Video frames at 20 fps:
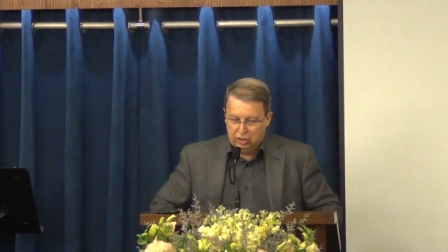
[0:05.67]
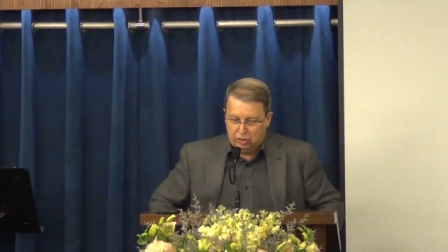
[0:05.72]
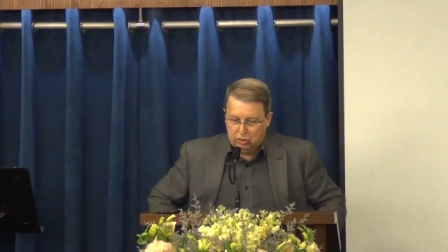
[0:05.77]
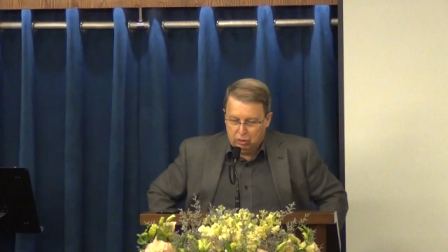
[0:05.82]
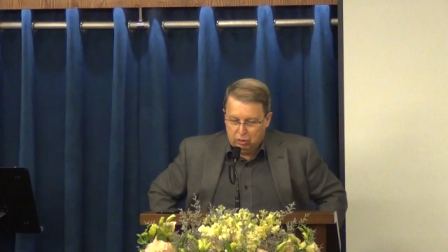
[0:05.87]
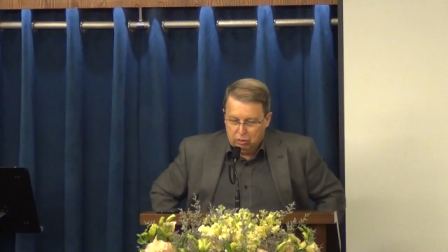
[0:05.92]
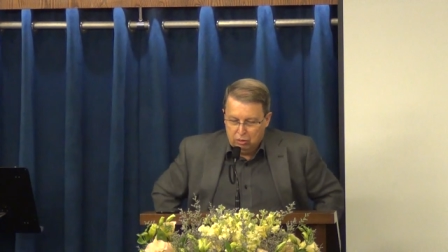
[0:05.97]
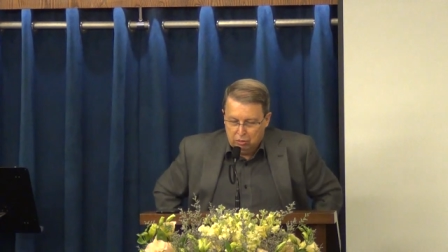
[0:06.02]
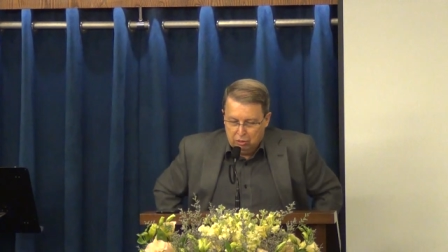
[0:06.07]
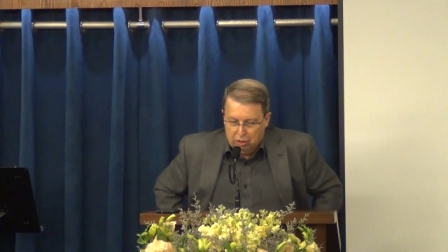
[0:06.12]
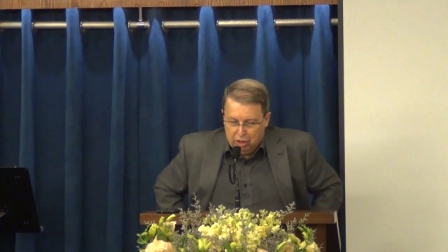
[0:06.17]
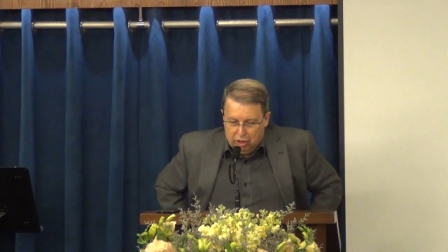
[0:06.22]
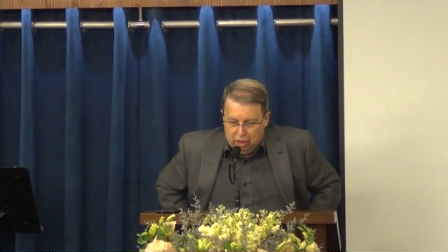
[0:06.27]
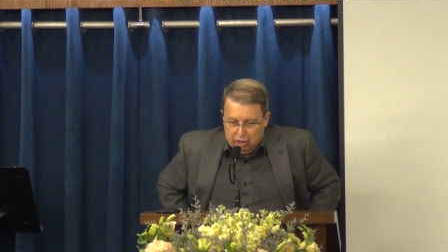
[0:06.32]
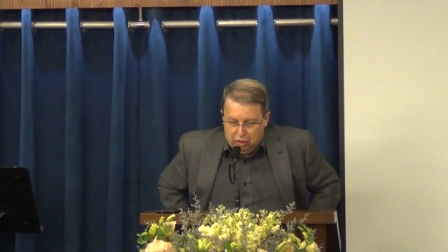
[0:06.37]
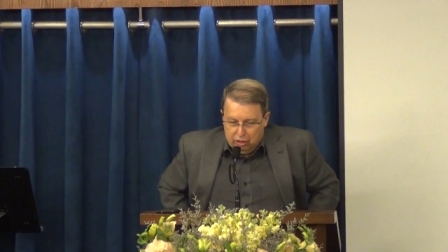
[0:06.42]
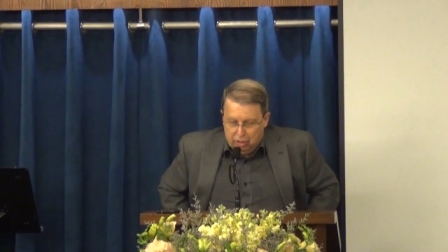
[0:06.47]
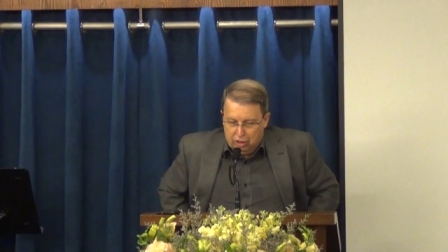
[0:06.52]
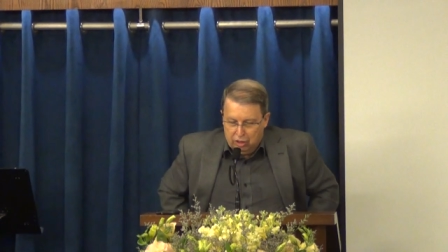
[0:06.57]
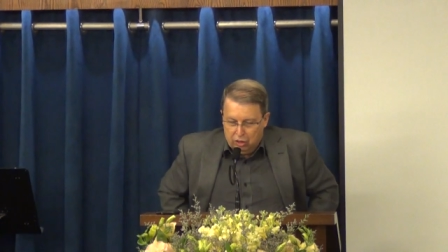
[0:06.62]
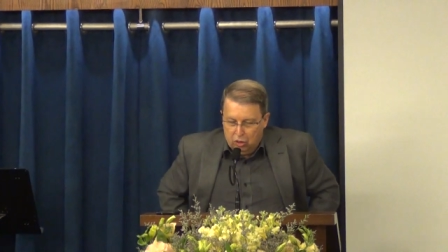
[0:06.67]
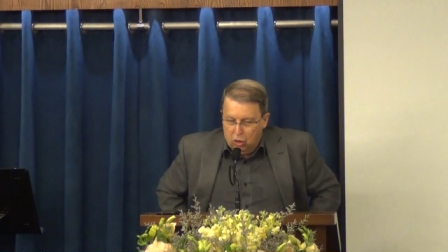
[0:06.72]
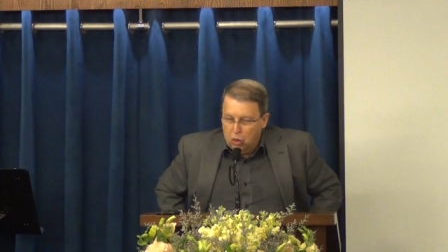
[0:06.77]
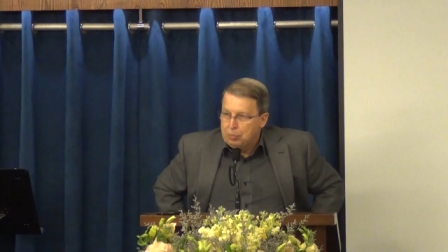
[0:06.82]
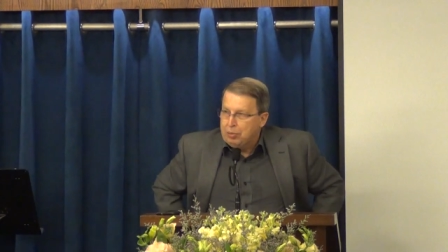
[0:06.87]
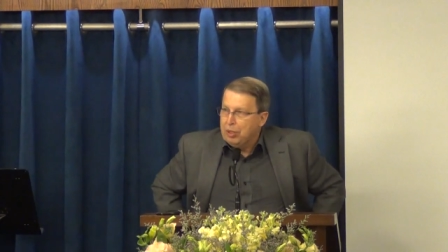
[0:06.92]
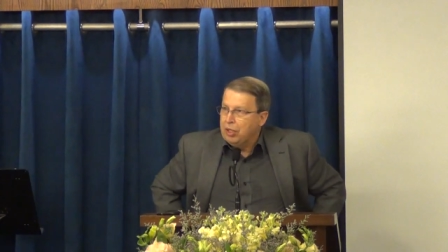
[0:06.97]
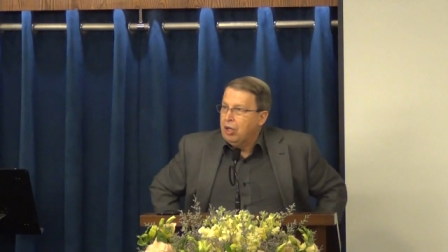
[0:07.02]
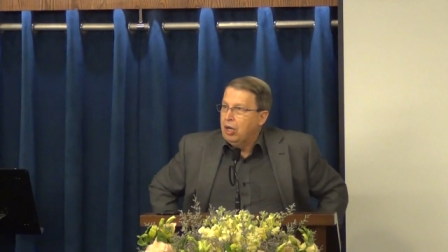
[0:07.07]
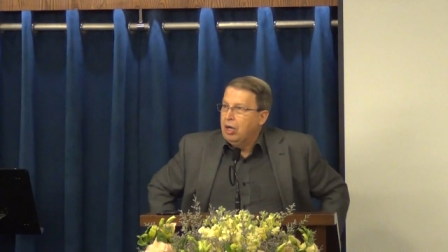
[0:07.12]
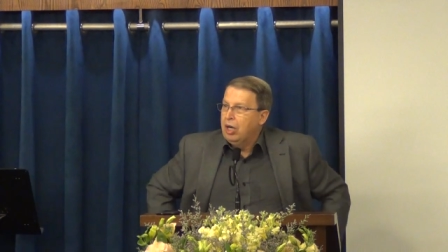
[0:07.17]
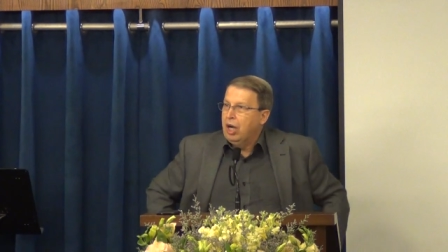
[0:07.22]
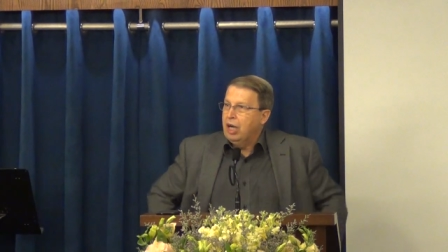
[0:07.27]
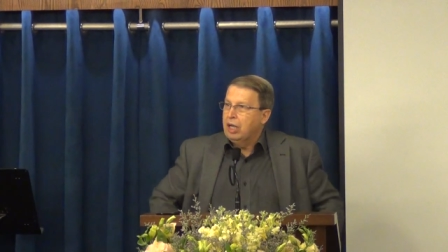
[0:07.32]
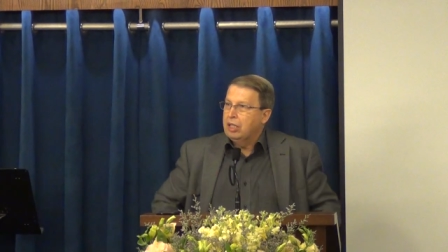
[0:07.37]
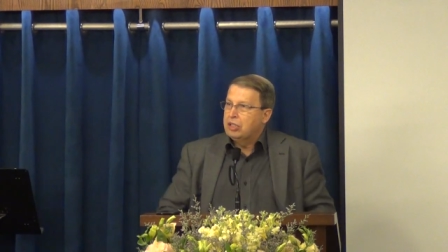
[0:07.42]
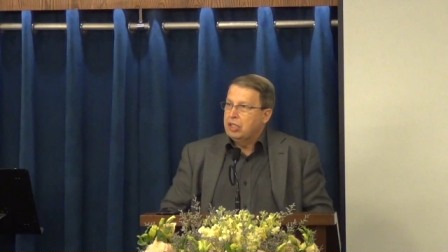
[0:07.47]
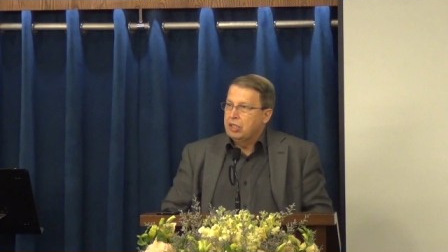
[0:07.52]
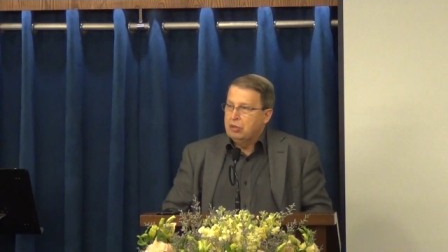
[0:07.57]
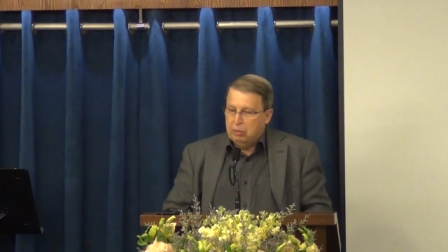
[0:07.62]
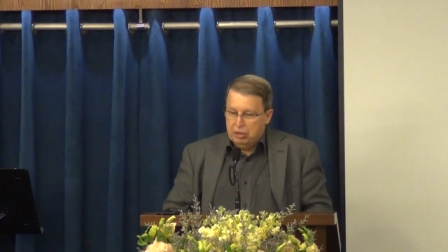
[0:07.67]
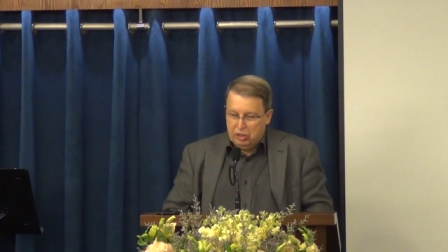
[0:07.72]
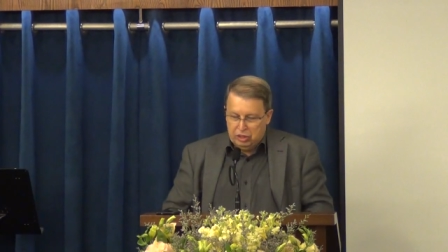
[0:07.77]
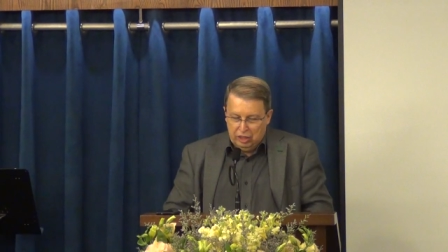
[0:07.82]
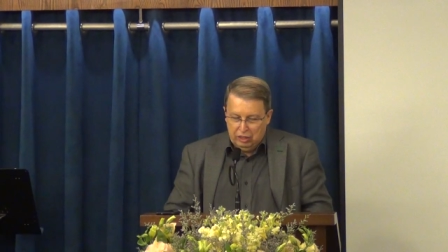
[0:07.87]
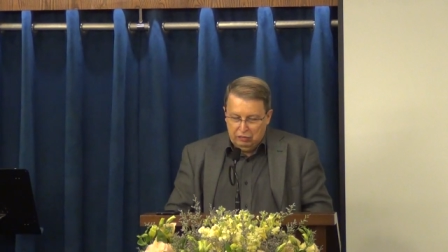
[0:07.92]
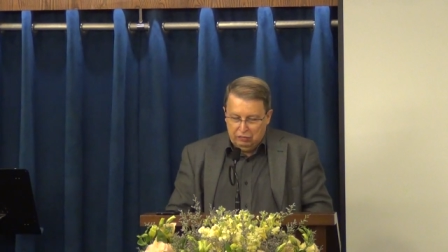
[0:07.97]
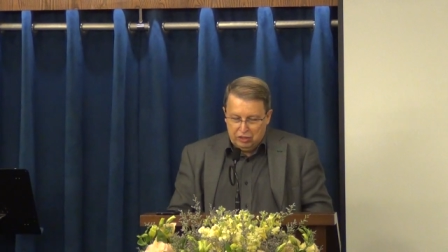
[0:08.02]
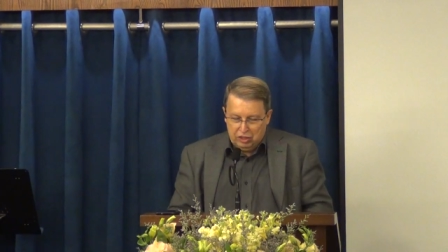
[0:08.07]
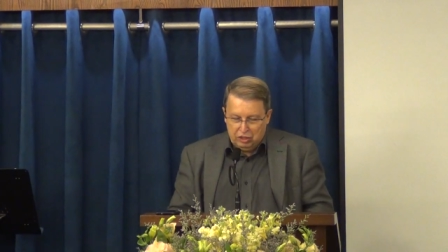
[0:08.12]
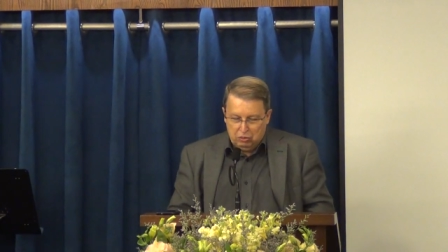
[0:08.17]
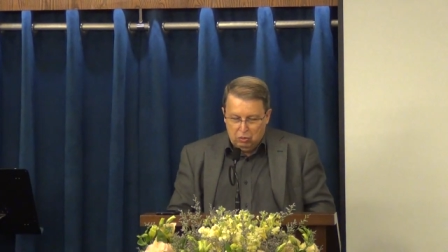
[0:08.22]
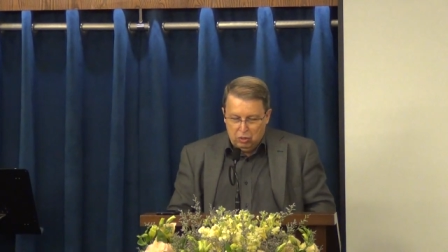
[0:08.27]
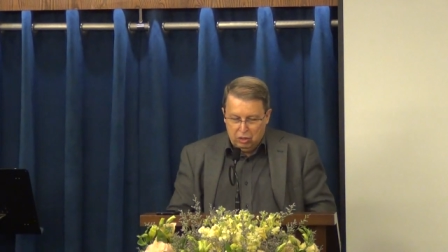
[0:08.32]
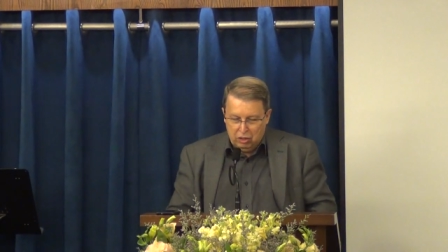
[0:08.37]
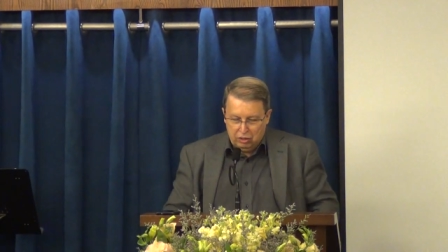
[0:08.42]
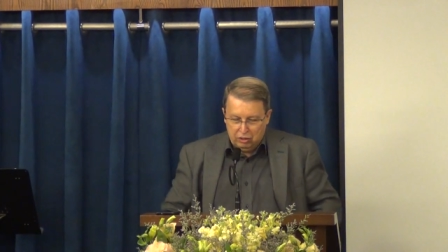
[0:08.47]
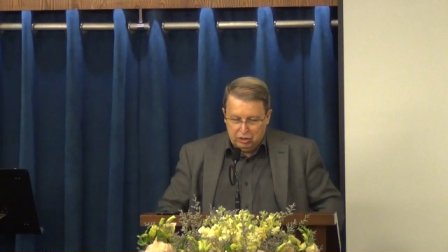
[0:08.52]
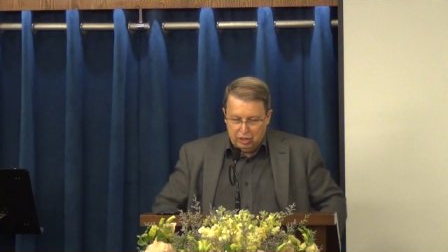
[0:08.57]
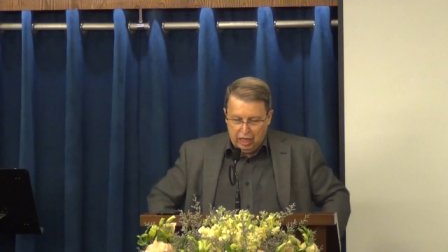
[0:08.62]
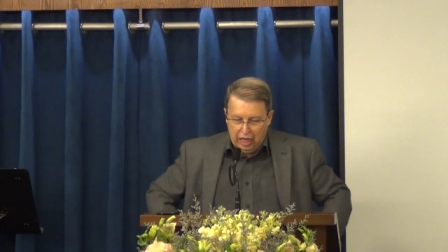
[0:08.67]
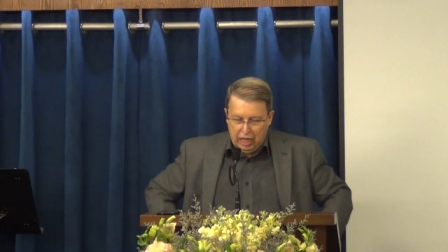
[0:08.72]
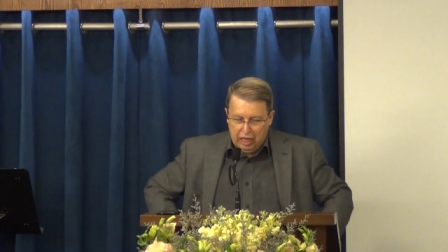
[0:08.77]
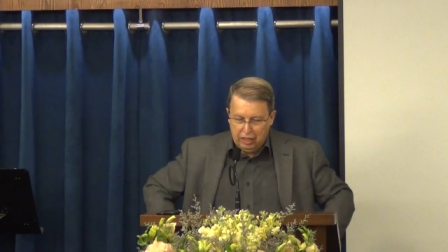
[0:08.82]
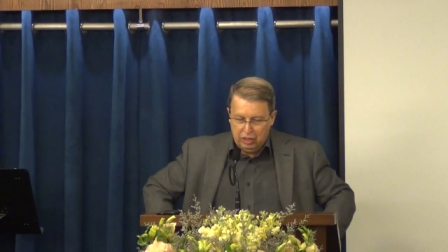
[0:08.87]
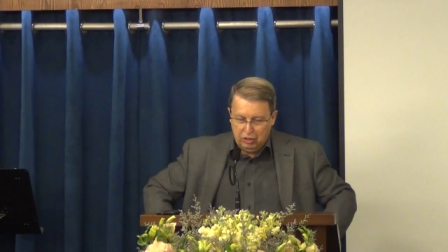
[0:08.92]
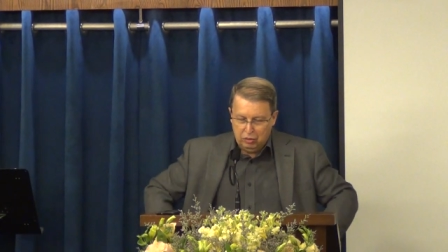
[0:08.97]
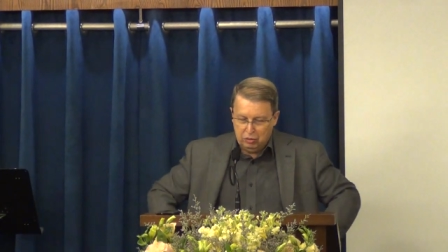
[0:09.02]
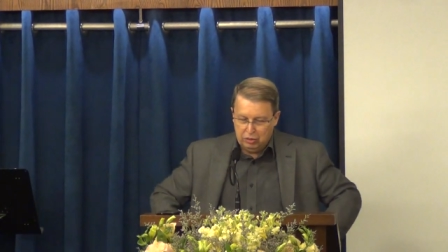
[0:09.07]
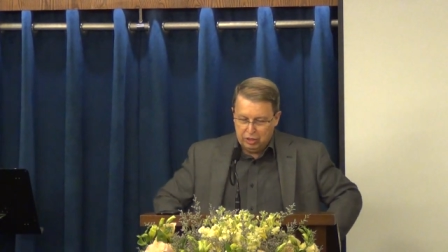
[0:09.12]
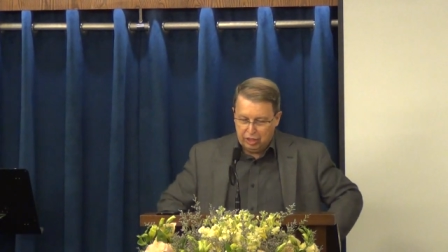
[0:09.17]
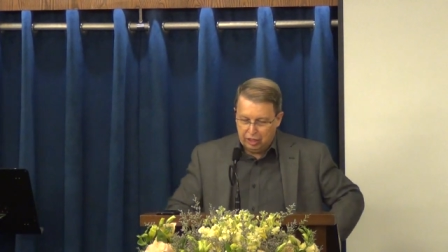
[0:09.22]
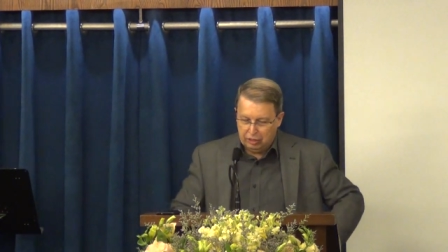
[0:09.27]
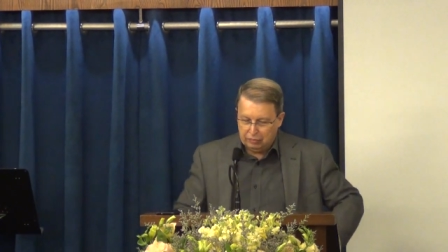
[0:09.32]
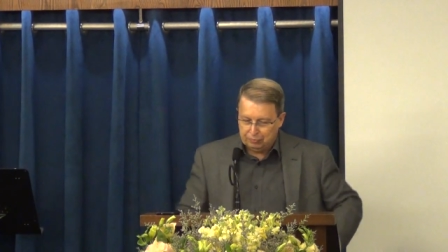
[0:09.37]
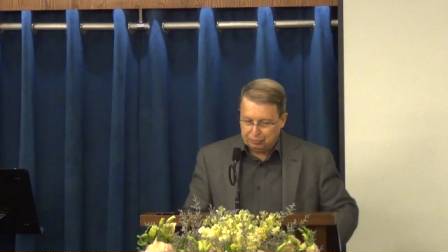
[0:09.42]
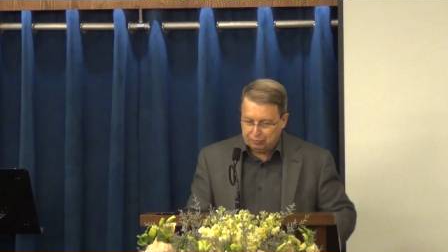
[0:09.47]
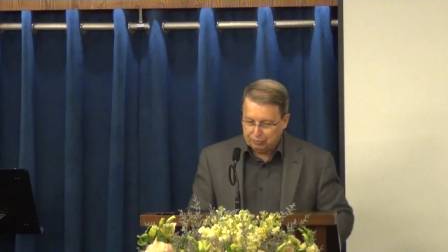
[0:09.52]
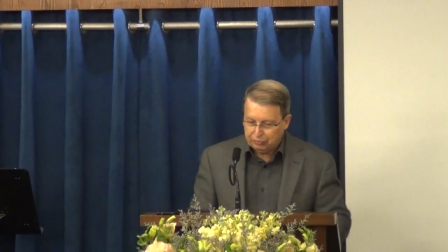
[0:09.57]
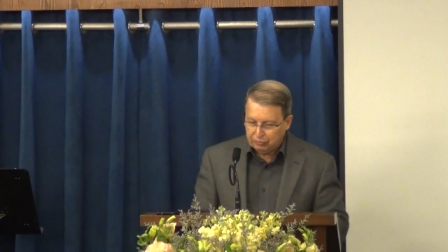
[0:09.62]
to open our hearts and receive His Word. Hallelujah.